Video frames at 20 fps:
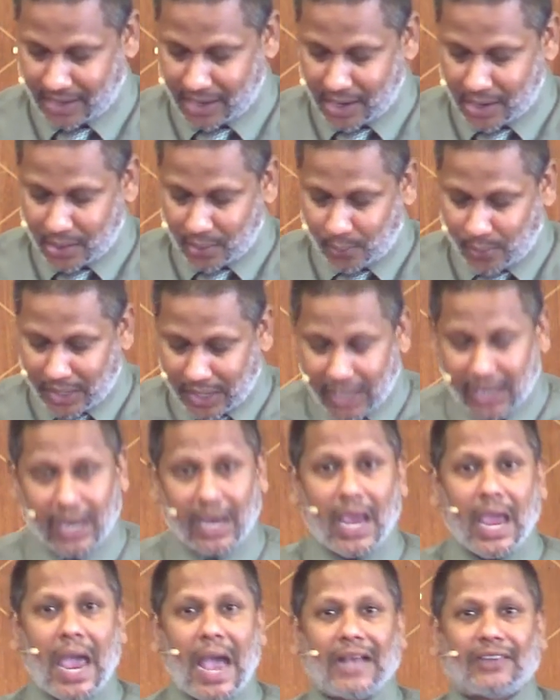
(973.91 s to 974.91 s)
We
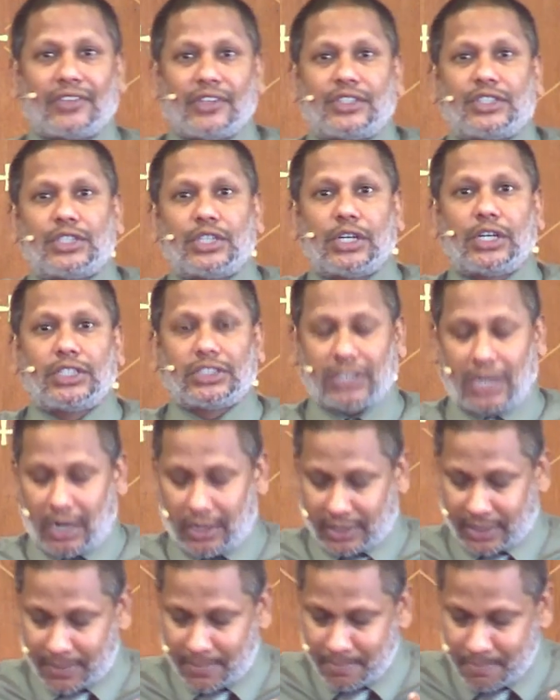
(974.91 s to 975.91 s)
as a church are
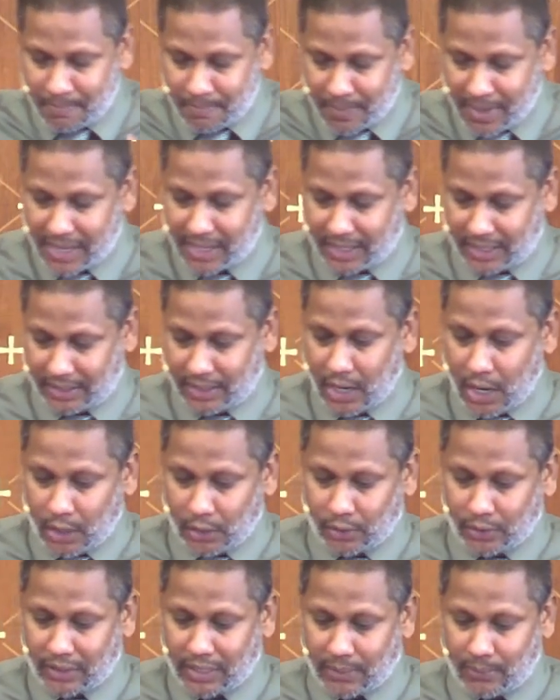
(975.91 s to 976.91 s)
committed to
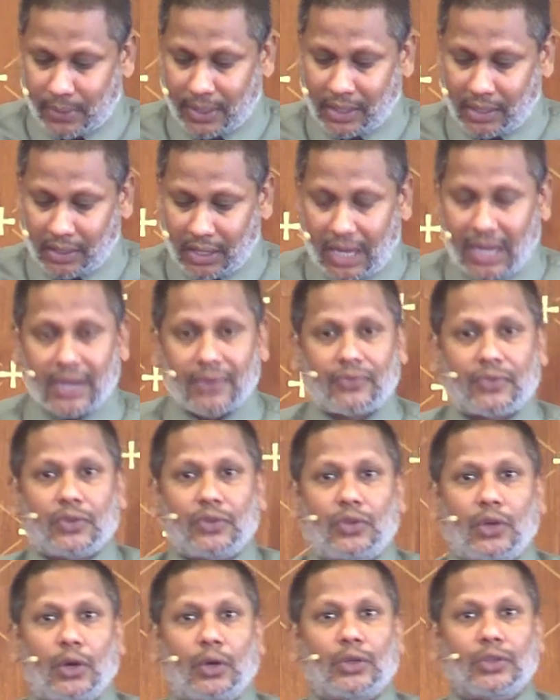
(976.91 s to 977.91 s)
giving life to
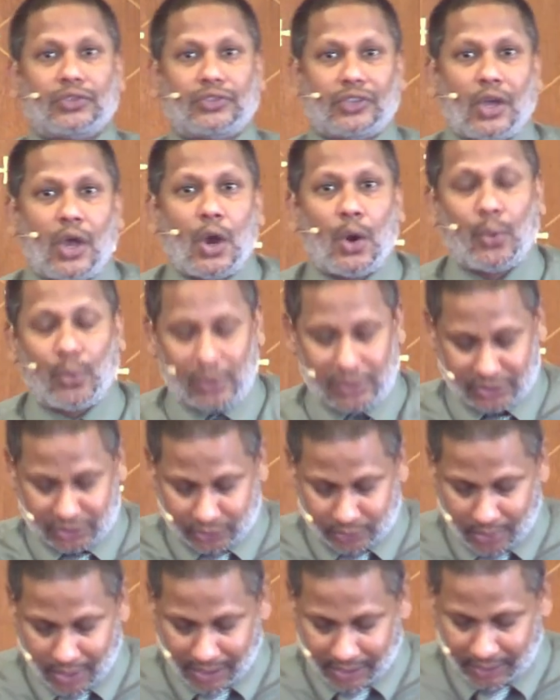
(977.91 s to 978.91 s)
those who are
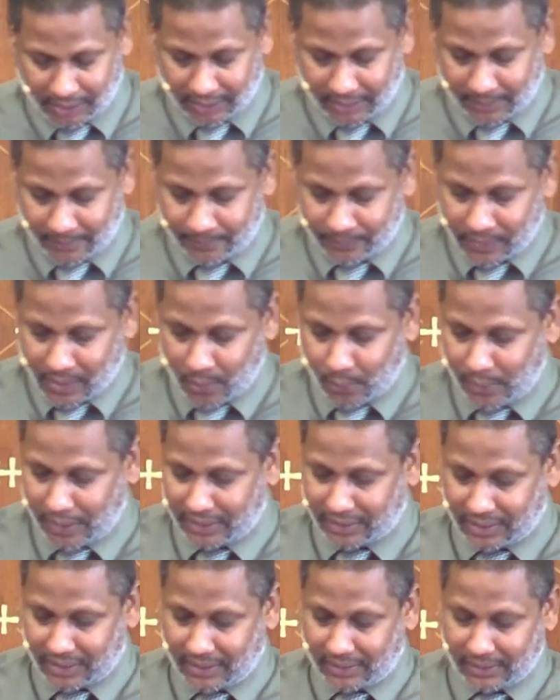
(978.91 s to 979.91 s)
struggling with
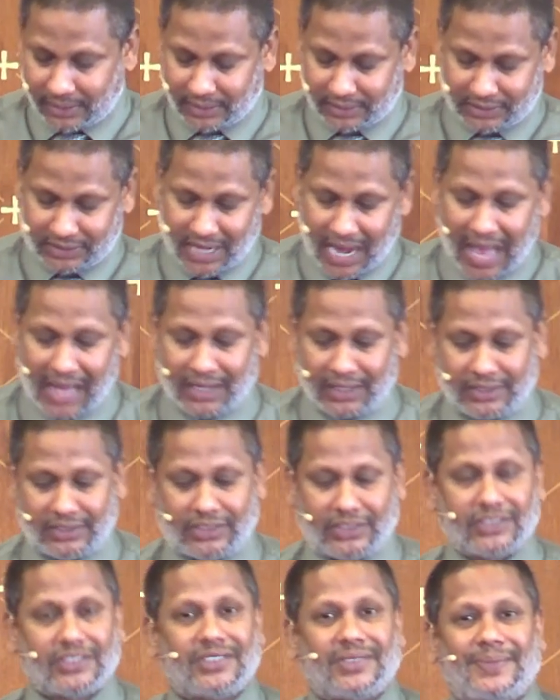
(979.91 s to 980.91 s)

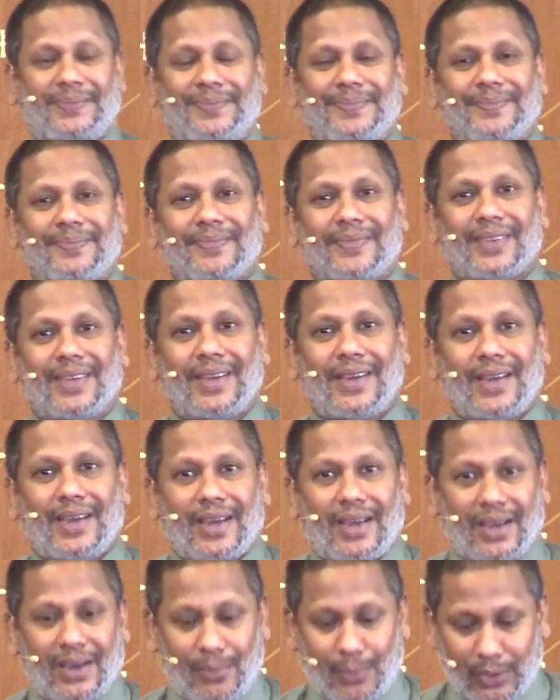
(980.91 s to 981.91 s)
challenges,
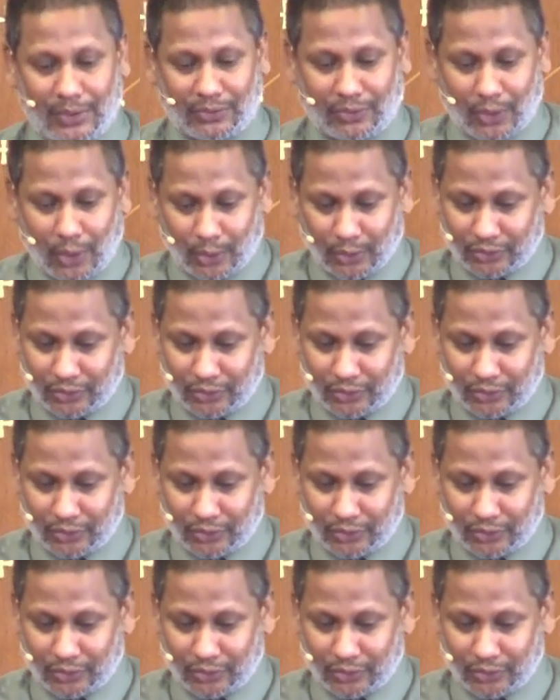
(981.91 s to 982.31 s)
with those